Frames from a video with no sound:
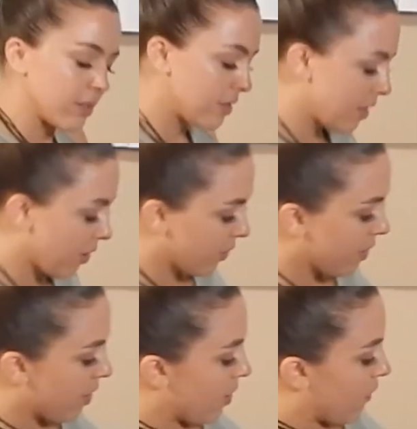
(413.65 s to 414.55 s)
So
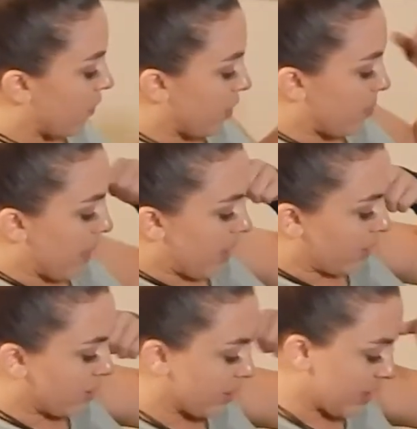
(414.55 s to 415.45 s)
for your butt,
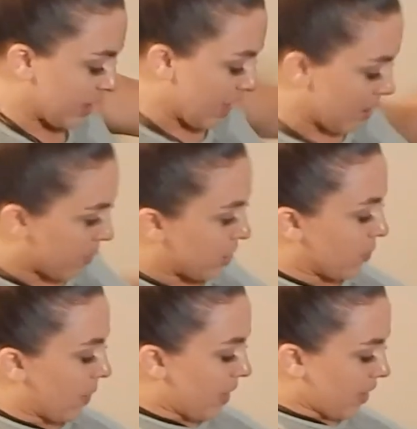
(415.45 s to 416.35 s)
you're just gonna kind of put your
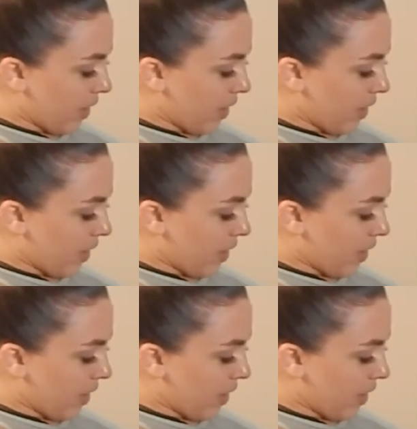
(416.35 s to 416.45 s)
weight on